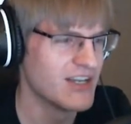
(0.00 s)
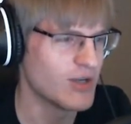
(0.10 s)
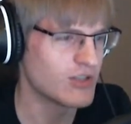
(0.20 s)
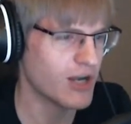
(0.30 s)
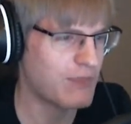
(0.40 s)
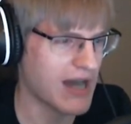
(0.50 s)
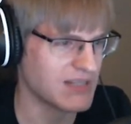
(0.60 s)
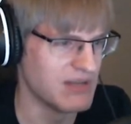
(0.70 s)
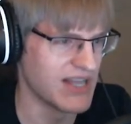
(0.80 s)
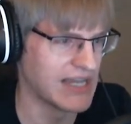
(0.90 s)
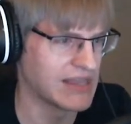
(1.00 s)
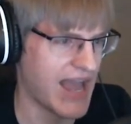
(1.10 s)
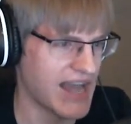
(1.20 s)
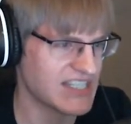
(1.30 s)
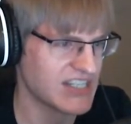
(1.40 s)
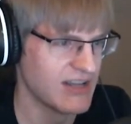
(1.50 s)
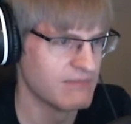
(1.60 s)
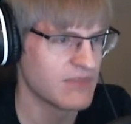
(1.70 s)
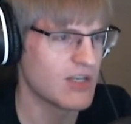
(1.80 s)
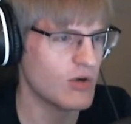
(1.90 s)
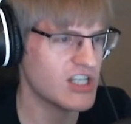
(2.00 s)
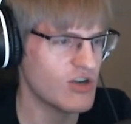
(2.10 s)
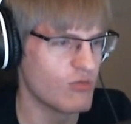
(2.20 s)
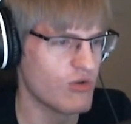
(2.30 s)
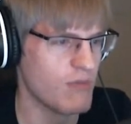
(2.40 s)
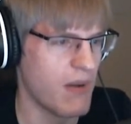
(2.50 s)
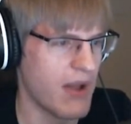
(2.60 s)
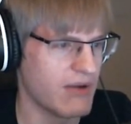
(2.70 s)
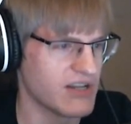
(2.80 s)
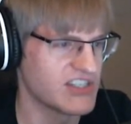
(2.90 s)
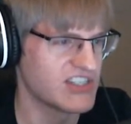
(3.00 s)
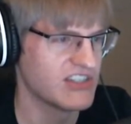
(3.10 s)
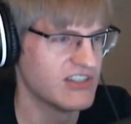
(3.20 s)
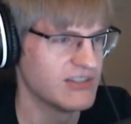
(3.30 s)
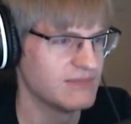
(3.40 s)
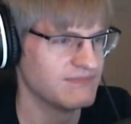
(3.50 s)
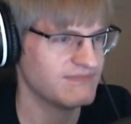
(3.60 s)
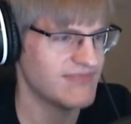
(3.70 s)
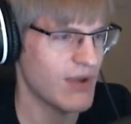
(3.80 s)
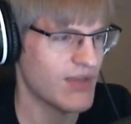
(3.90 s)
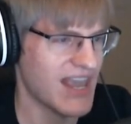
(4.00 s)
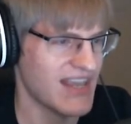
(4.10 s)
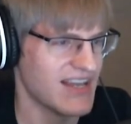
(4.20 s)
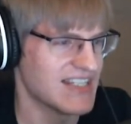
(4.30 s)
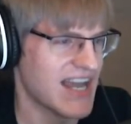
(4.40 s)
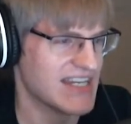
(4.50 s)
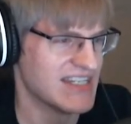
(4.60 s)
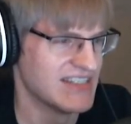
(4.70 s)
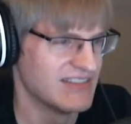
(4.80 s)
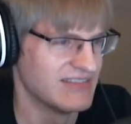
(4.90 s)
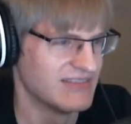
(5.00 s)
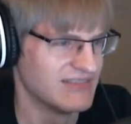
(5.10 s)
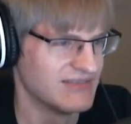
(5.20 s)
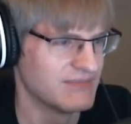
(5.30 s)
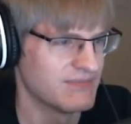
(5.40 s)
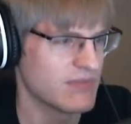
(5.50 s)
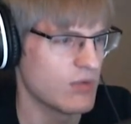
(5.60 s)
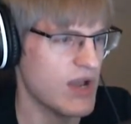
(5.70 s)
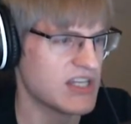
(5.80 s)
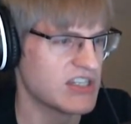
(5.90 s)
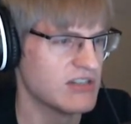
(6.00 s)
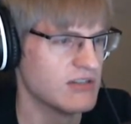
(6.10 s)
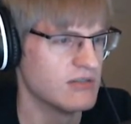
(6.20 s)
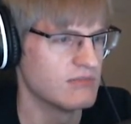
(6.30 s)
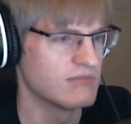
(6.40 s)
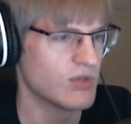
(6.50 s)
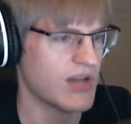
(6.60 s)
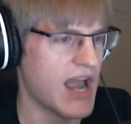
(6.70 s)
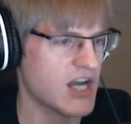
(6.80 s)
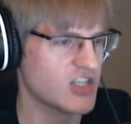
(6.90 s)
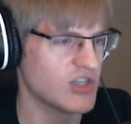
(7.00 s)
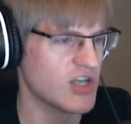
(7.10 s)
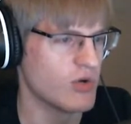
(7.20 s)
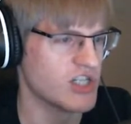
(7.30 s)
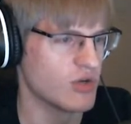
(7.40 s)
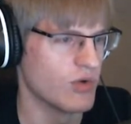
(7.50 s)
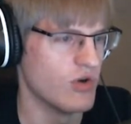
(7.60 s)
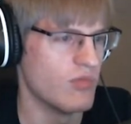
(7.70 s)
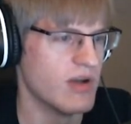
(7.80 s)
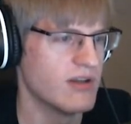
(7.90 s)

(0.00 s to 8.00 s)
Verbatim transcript: Don't talk back to me like that. Go to your room, Papyrus. Okay, Undyne. Wait, don't actually go to your room.